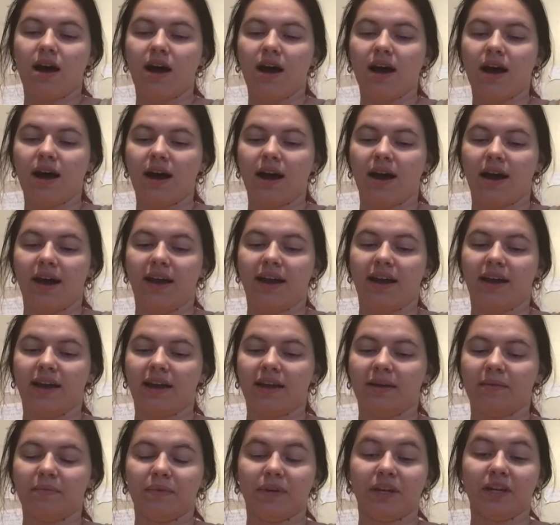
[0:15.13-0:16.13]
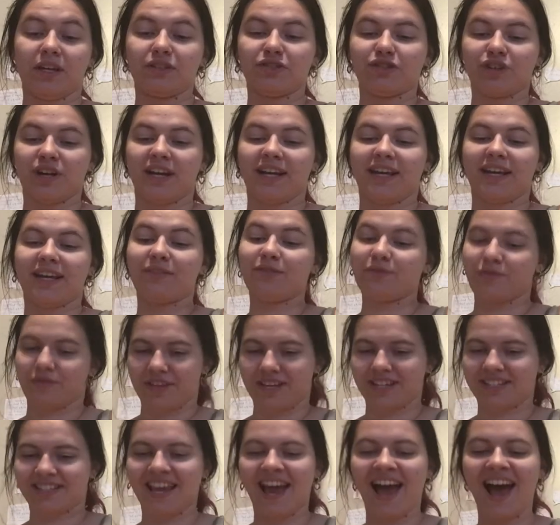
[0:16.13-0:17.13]
I'm gonna try to get through
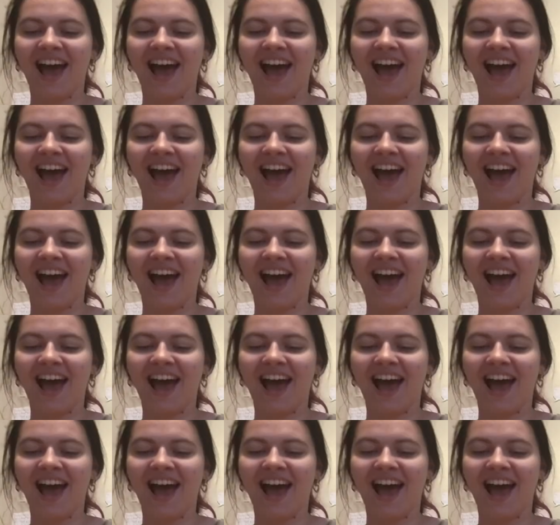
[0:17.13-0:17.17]
this.